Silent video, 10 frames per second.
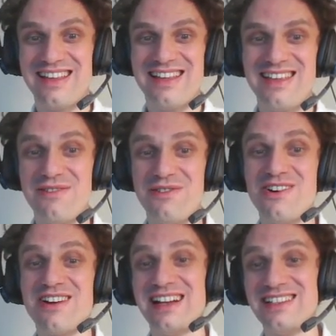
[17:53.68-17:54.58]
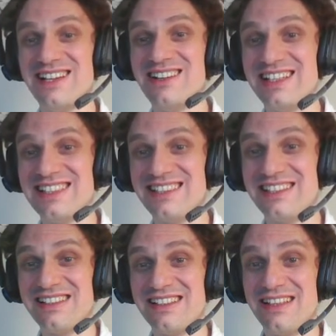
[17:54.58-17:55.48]
if you are
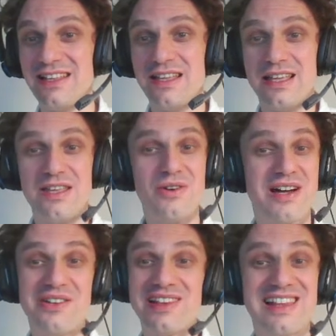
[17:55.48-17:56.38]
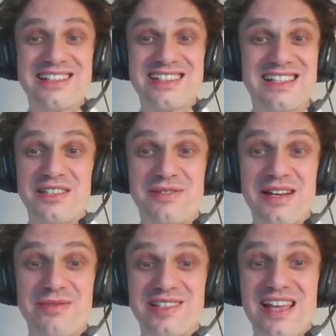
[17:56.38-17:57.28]
antagonistic, you are not less
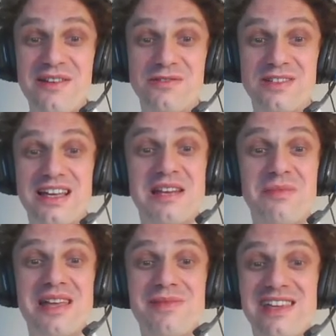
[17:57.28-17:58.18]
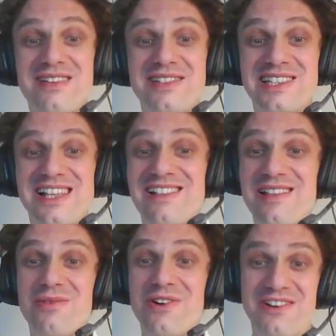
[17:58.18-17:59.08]
satisfied with life, and maybe even
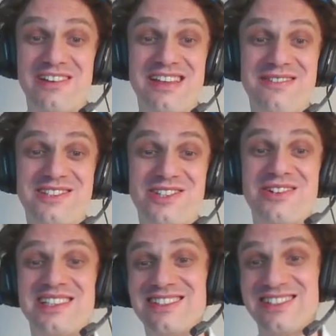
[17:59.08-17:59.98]
slightly more, even though it's not